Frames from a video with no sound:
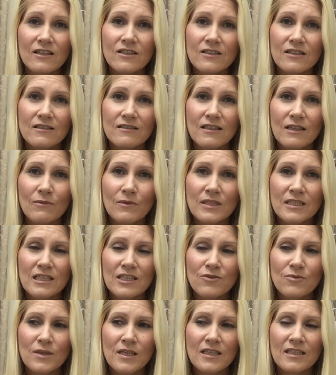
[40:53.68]
Someone
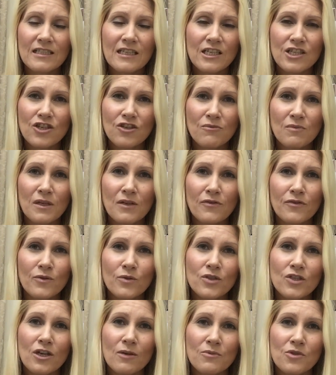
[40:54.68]
said to me the other day, it shouldn't be a
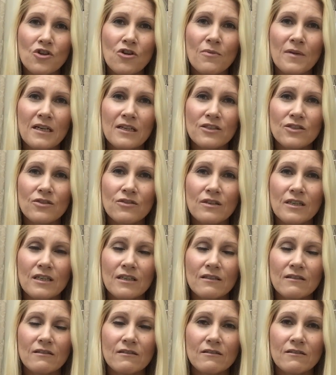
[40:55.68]
full-time job
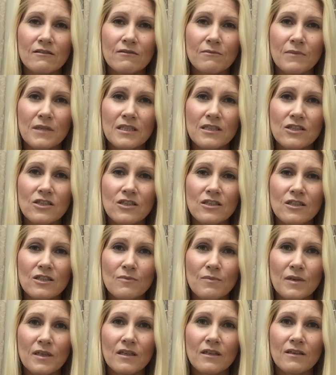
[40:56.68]
answering messages,
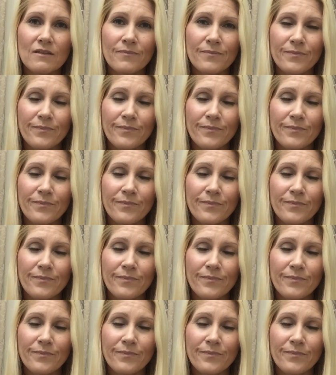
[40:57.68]
but